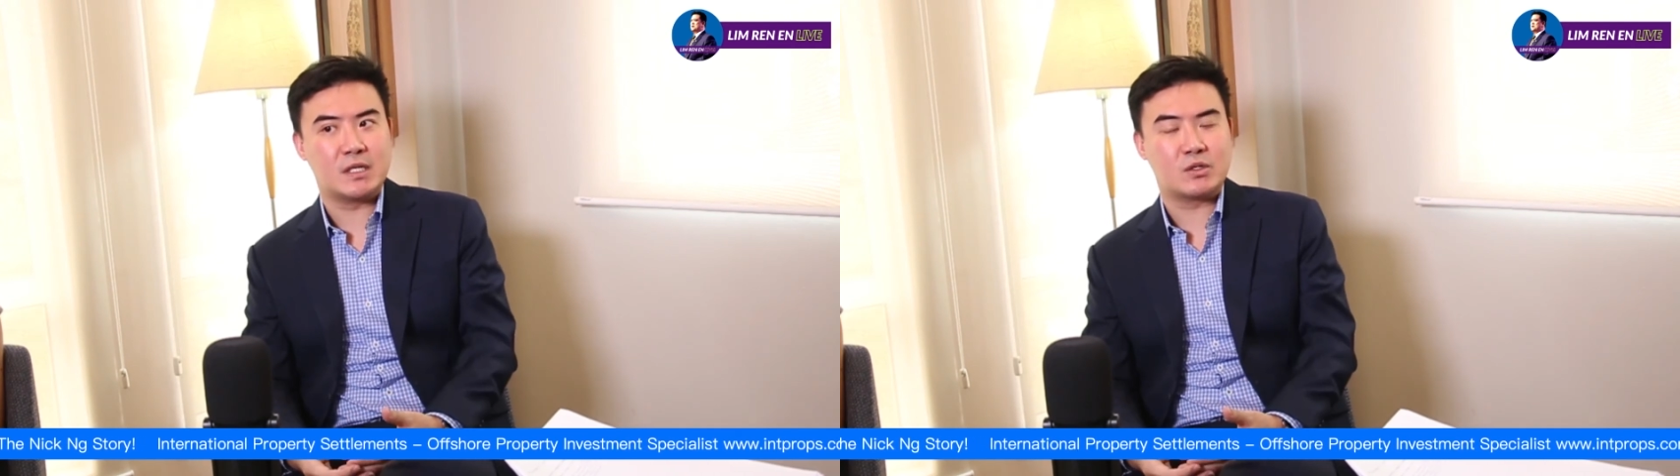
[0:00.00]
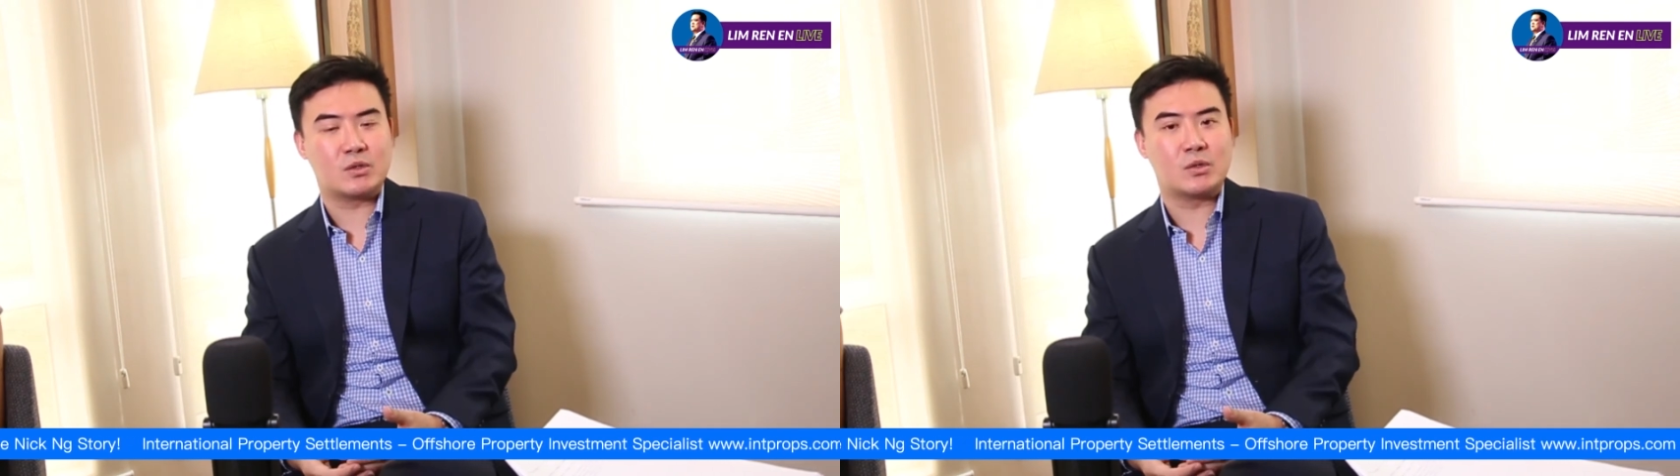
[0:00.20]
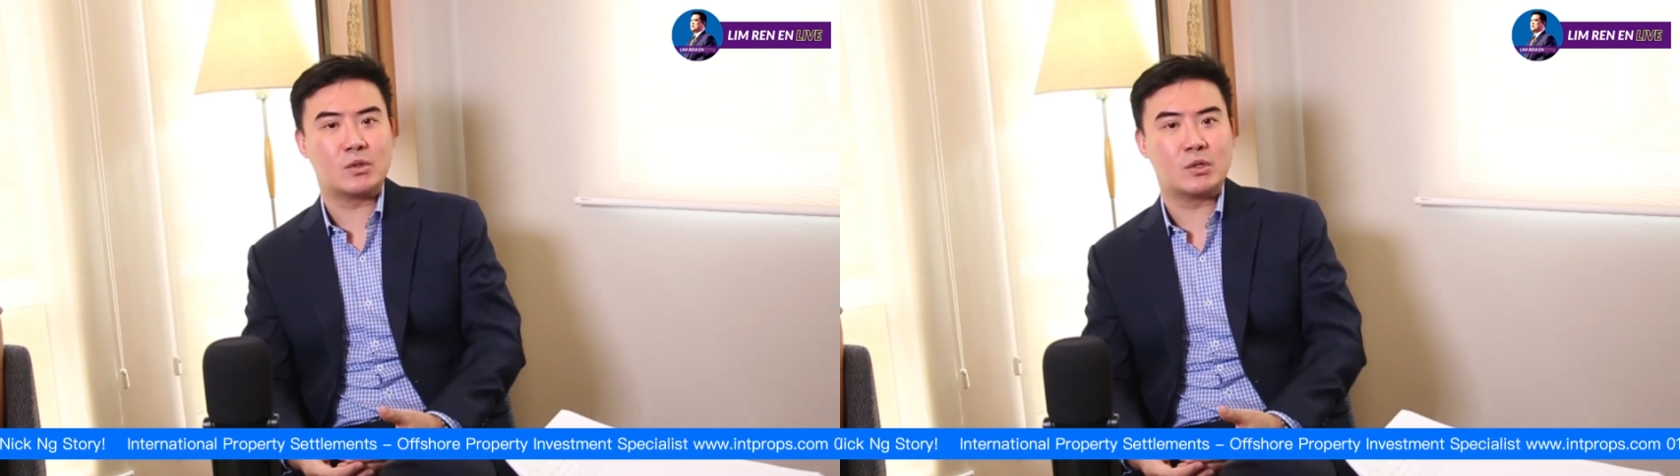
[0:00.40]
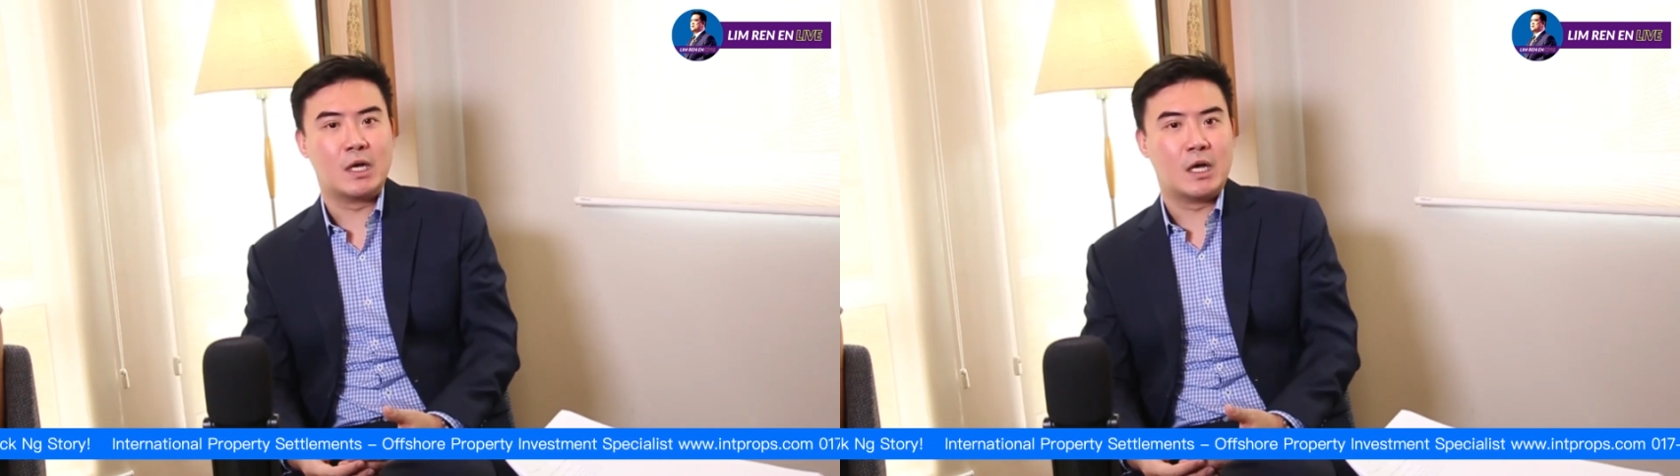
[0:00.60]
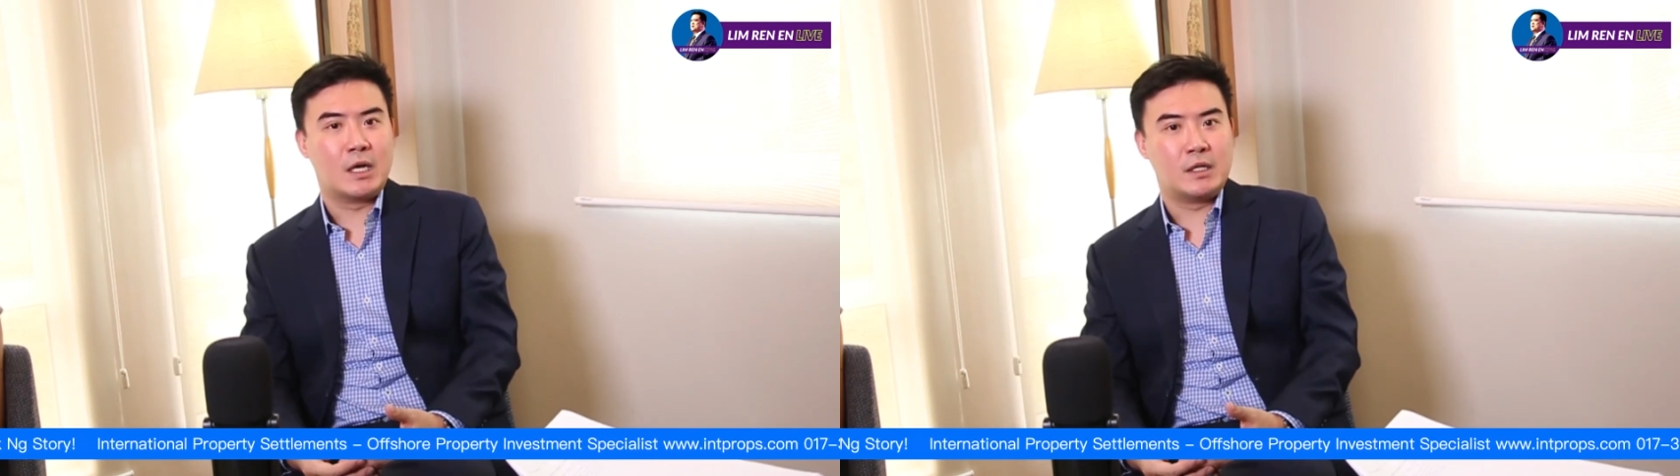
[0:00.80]
So
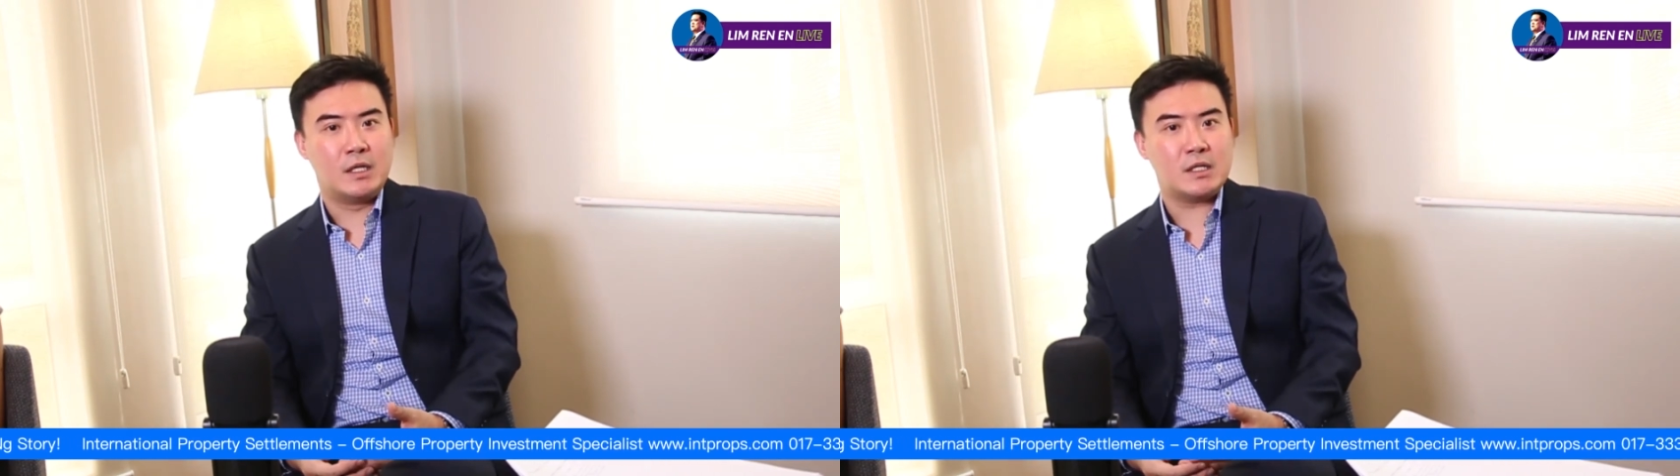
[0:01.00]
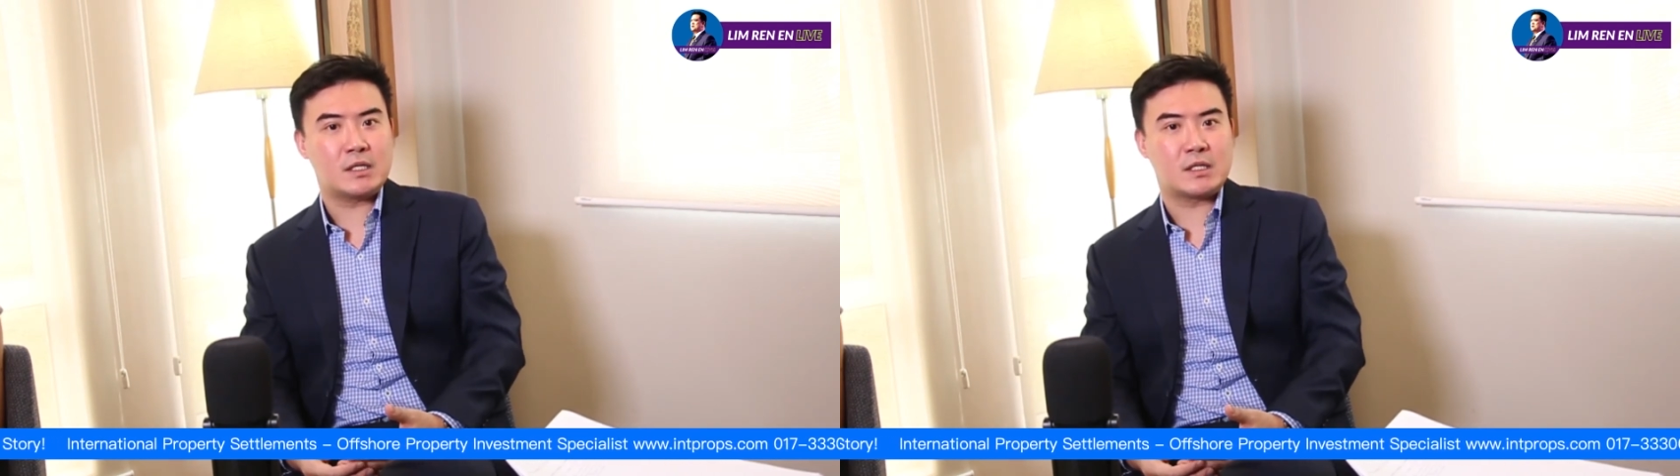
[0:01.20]
this,